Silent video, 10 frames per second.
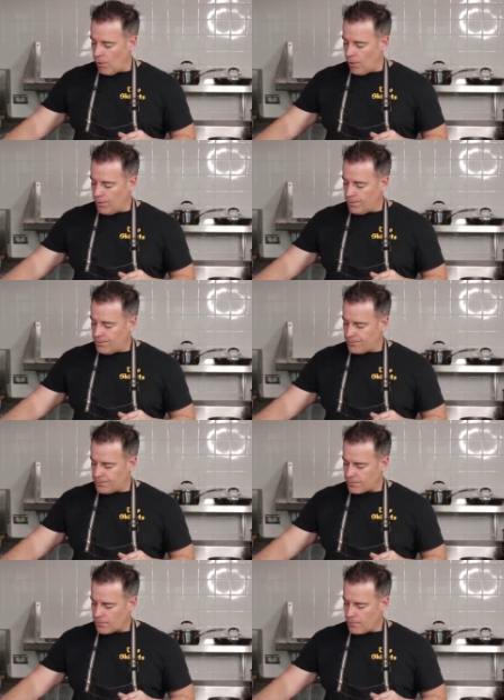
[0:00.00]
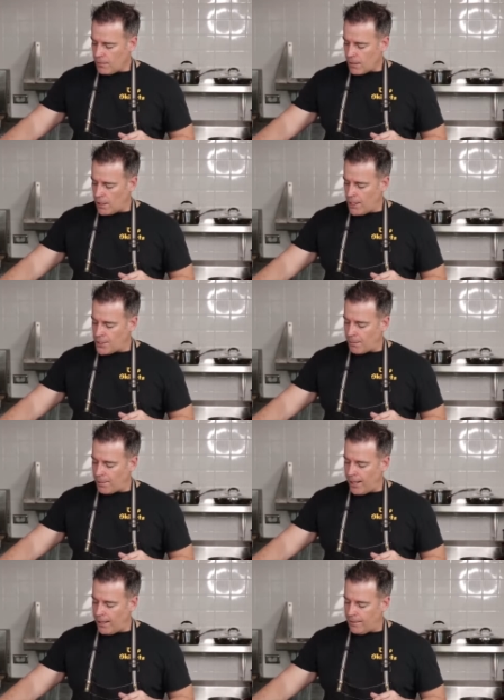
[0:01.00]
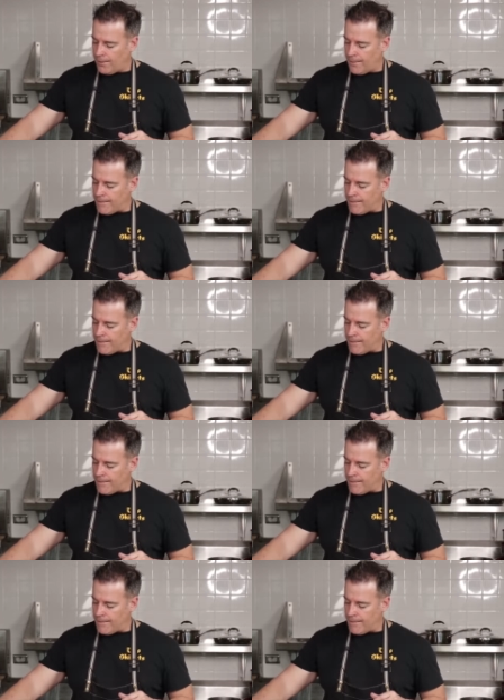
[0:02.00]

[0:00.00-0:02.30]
oil into the pan.